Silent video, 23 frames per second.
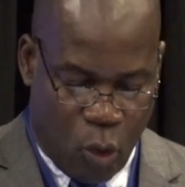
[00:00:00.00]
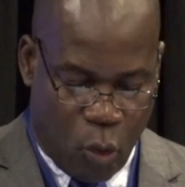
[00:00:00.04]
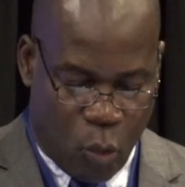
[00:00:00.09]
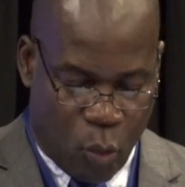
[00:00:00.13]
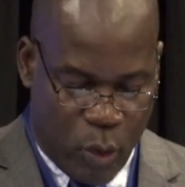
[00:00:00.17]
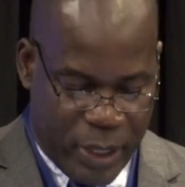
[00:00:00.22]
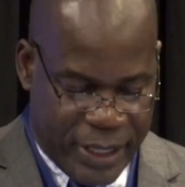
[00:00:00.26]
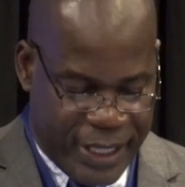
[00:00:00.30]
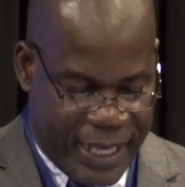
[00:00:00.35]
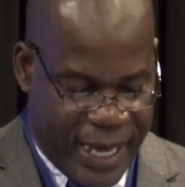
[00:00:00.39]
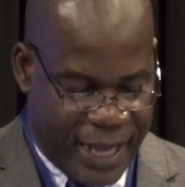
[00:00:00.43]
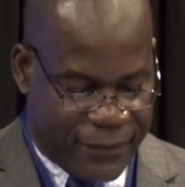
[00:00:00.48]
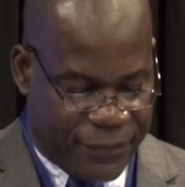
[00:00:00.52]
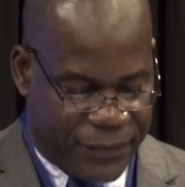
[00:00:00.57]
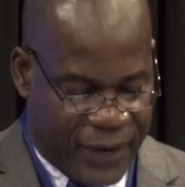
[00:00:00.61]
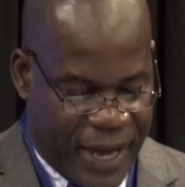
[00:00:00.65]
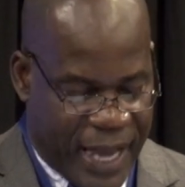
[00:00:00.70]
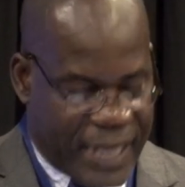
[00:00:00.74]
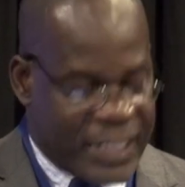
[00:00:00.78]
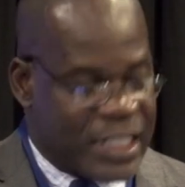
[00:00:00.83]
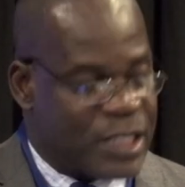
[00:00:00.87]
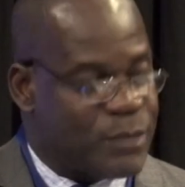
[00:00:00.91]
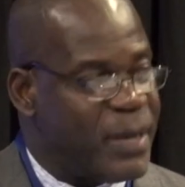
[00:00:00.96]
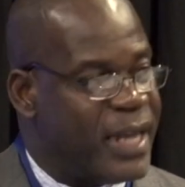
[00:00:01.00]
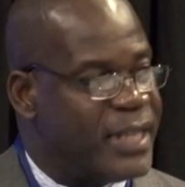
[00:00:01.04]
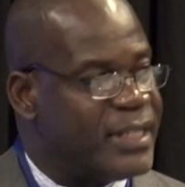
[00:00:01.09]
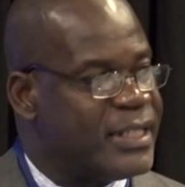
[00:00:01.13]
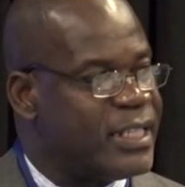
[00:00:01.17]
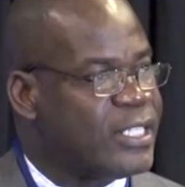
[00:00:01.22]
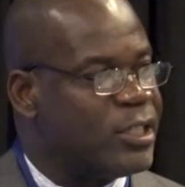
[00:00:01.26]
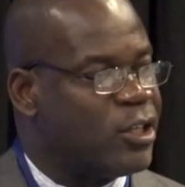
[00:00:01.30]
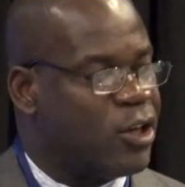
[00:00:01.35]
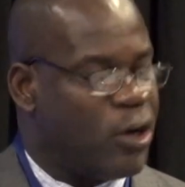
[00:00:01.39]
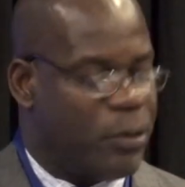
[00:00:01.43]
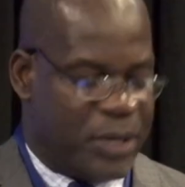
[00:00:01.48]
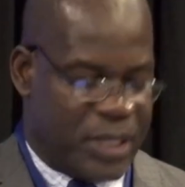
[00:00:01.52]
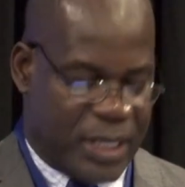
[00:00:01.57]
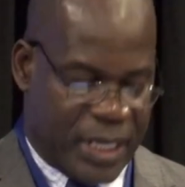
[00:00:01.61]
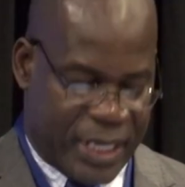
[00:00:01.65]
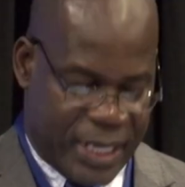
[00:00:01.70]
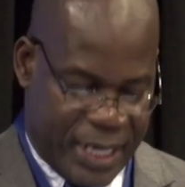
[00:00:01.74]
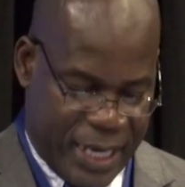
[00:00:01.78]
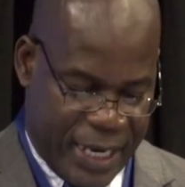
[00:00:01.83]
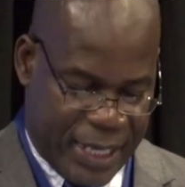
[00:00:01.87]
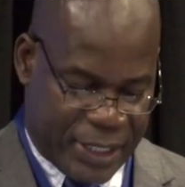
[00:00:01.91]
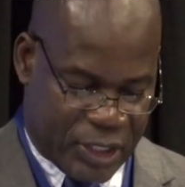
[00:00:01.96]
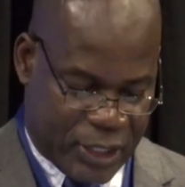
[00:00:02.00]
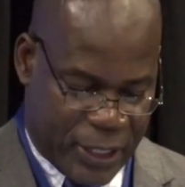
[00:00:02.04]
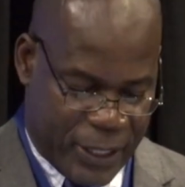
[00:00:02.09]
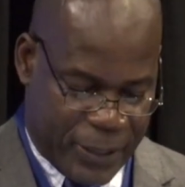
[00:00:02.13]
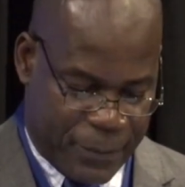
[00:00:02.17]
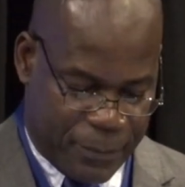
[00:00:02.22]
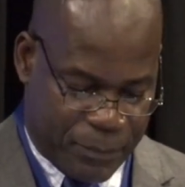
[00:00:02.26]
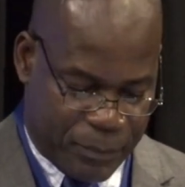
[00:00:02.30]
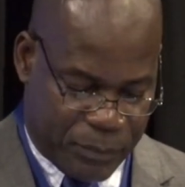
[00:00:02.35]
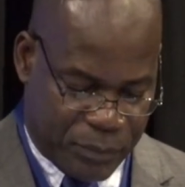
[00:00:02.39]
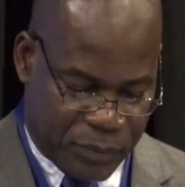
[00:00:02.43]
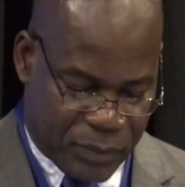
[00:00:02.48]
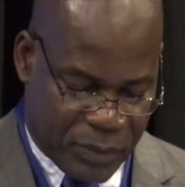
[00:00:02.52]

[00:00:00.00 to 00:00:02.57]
With the advancement in communication,